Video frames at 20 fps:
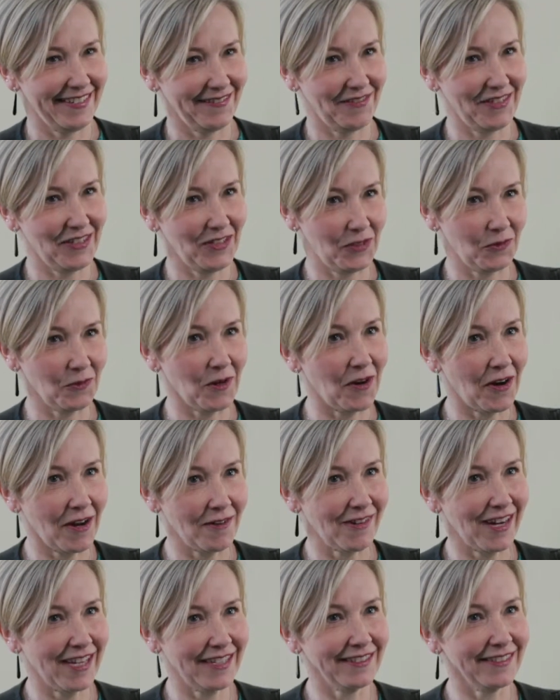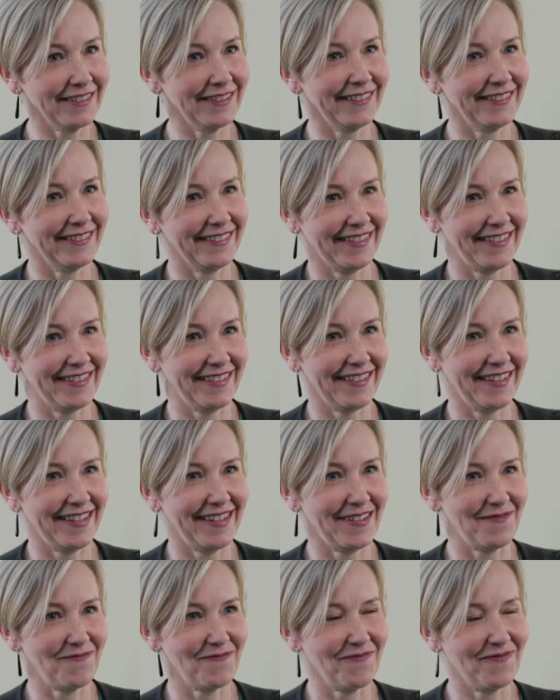which is where I went.
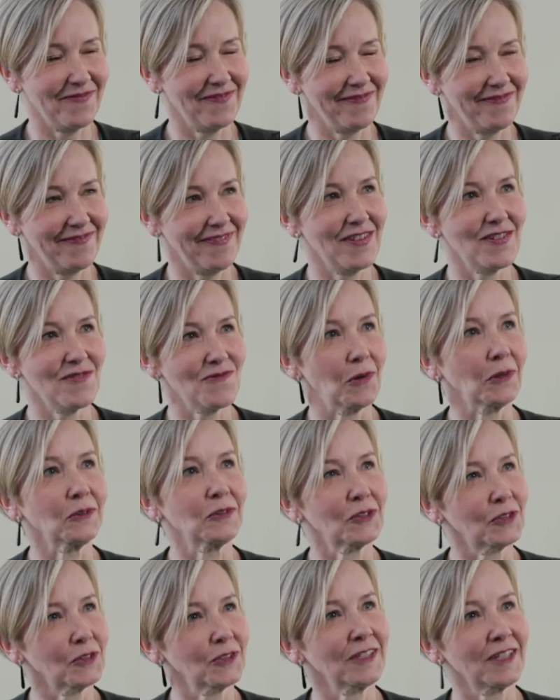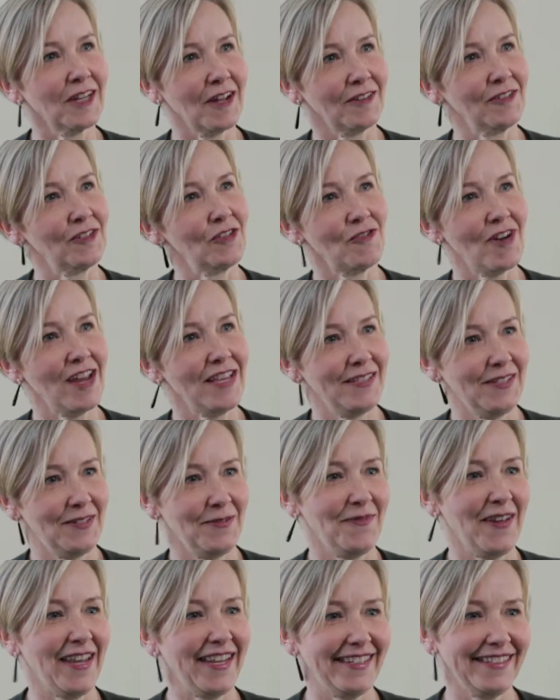And one shouldn't
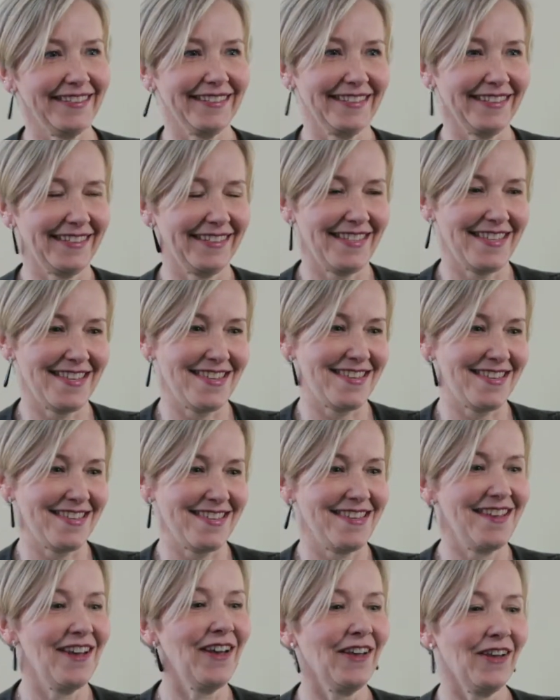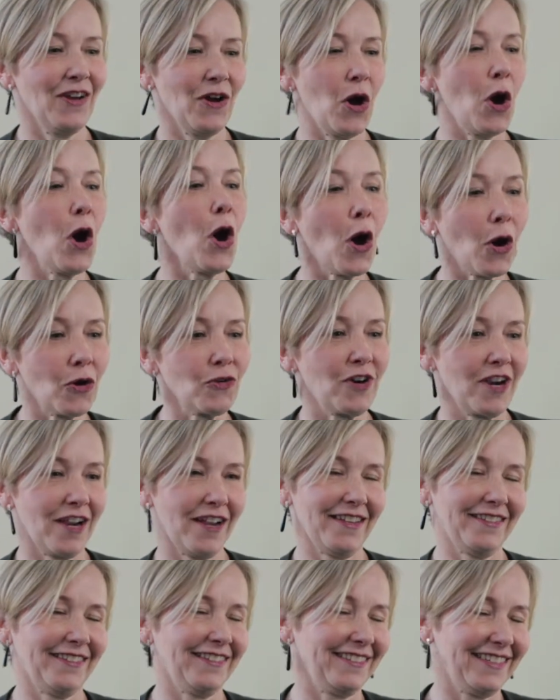underestimate the
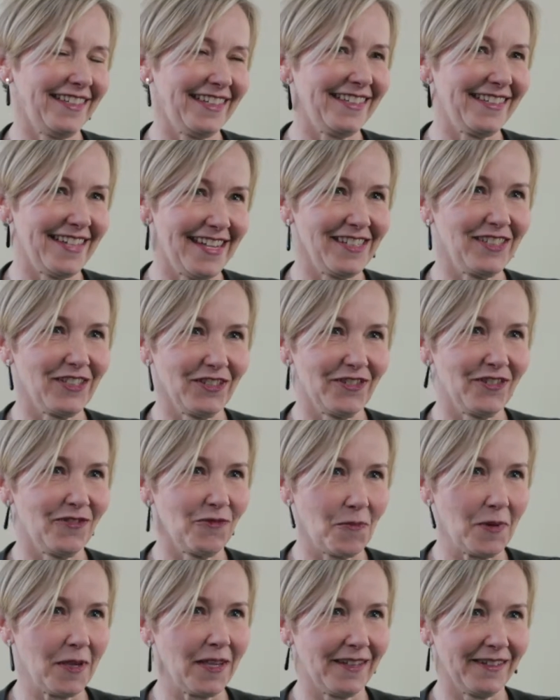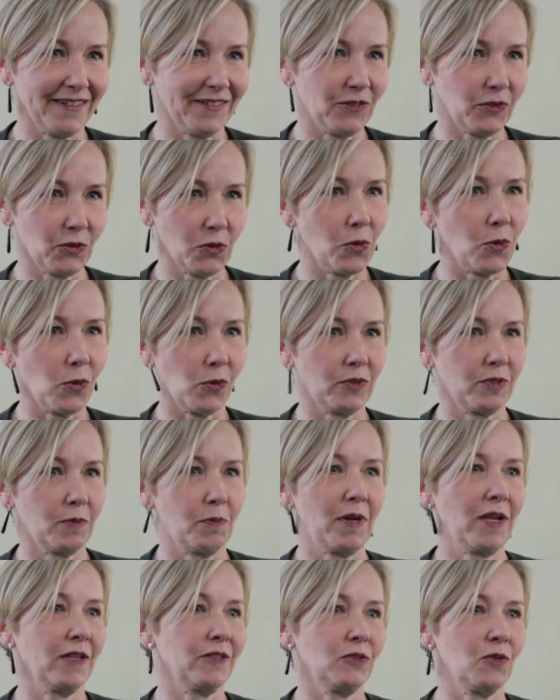horror as a teenager of being taught
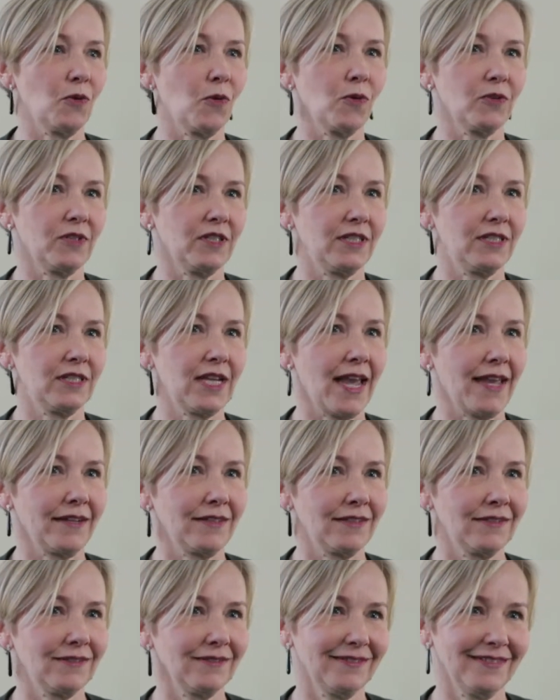by your dad.